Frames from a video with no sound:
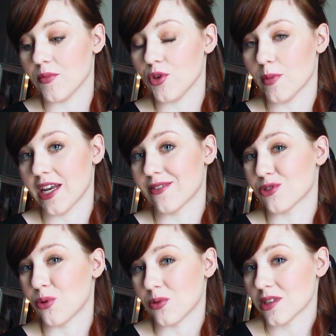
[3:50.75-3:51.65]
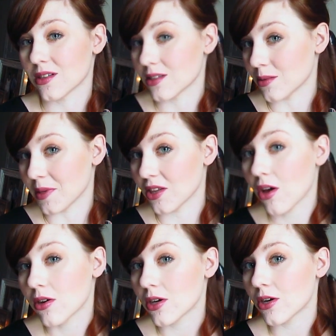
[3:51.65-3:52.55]
you might have to hold it a little bit
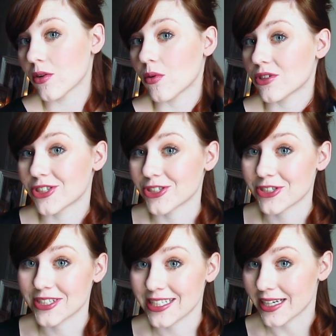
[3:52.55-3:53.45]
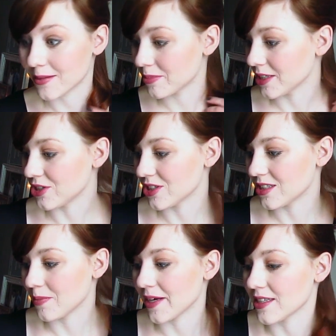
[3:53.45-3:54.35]
longer or turn your heat up. It
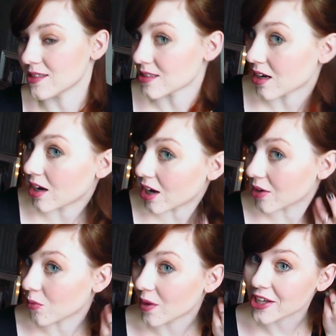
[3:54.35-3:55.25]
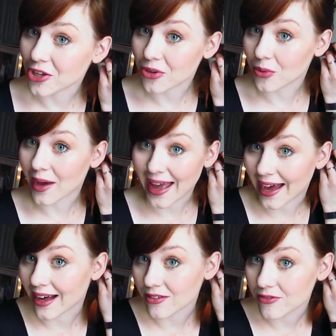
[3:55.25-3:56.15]
just depends on what you
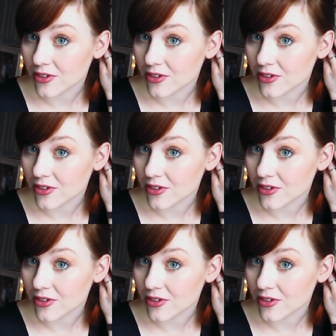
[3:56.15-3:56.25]
have.